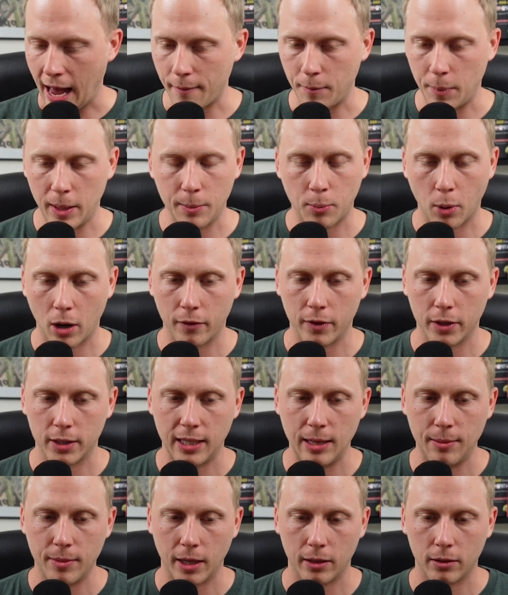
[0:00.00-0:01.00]
being part of a
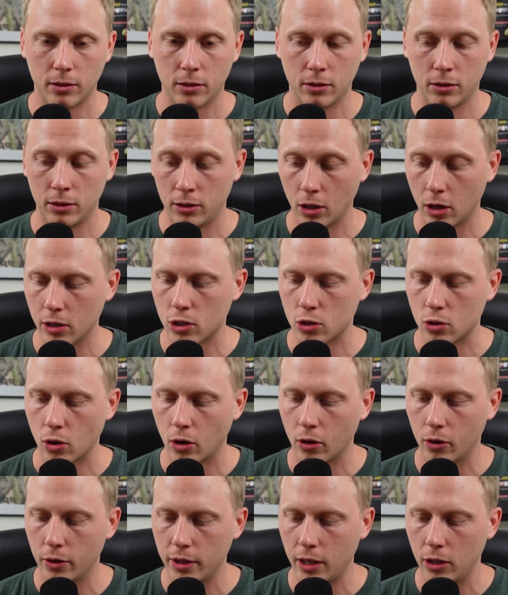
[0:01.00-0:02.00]
team that does
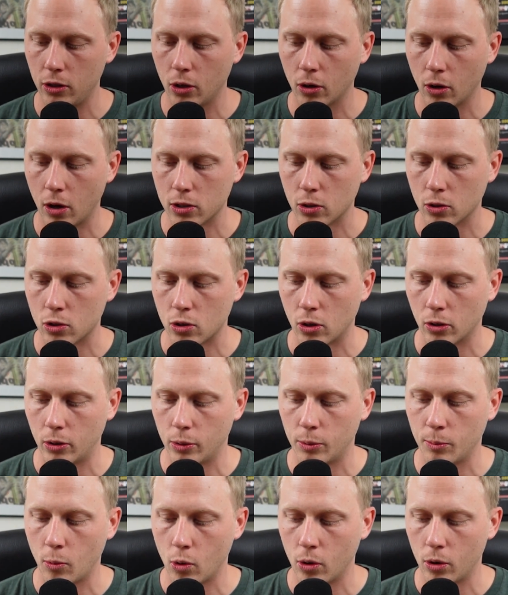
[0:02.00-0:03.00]
struggle, and then you're also struggling
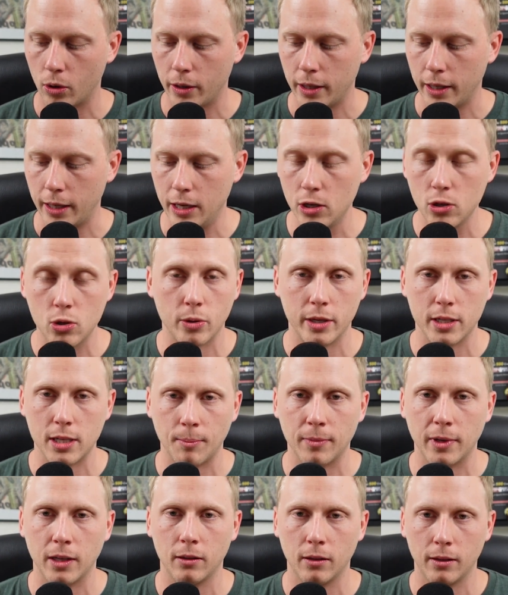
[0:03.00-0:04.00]
with more injuries
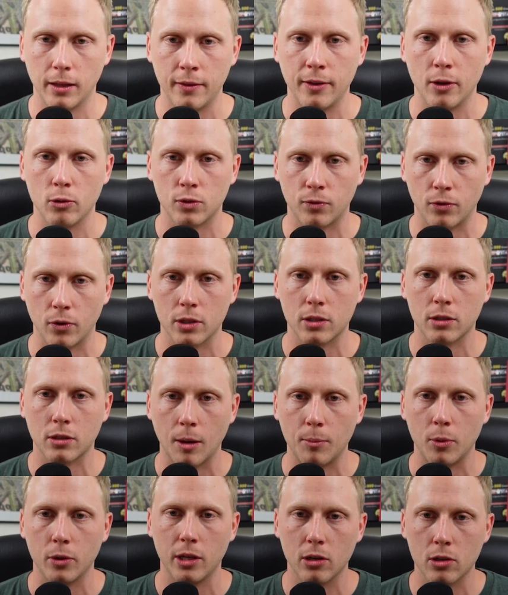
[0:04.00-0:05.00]
in those first
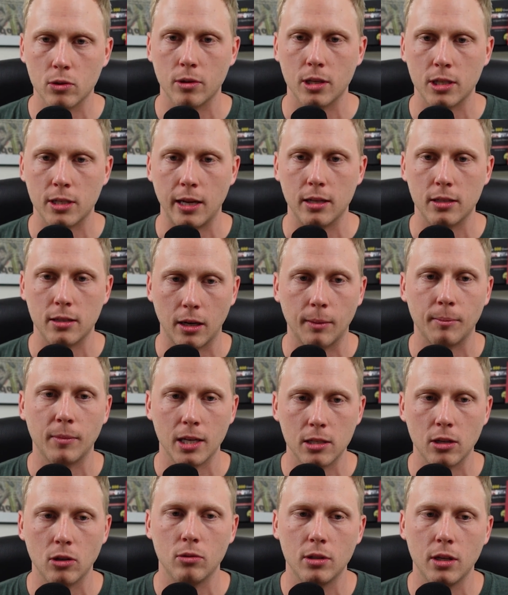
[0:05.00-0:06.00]
couple of years of the Saints that I'm
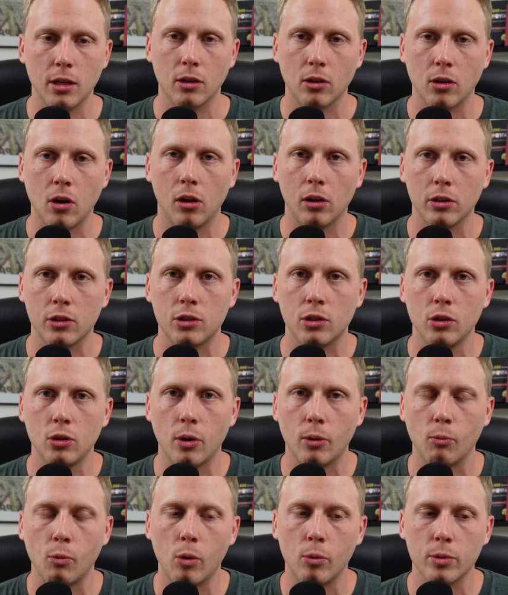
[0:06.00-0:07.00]
guessing you did in college
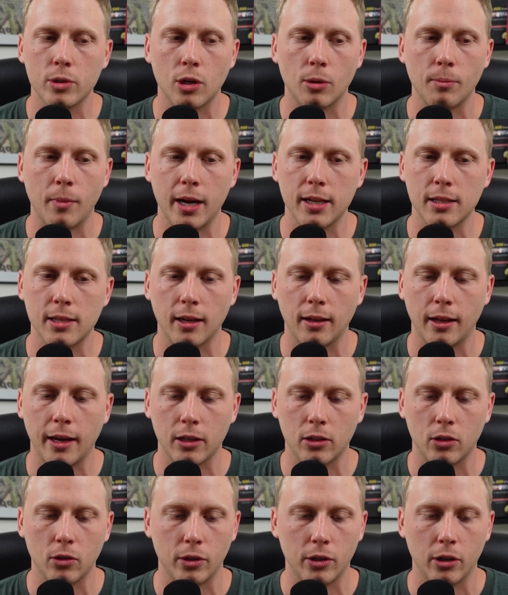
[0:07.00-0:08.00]
too. What was your mindset
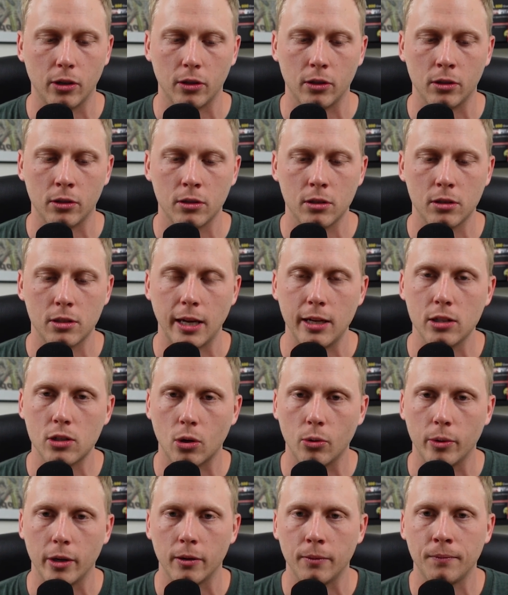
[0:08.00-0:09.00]
like during your Saints
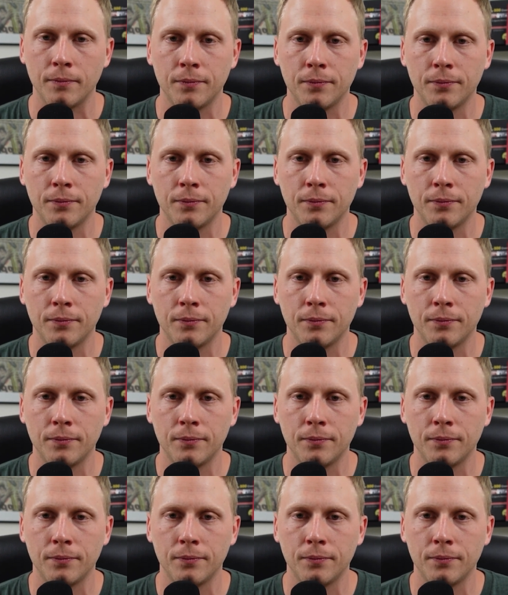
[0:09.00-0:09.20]
career?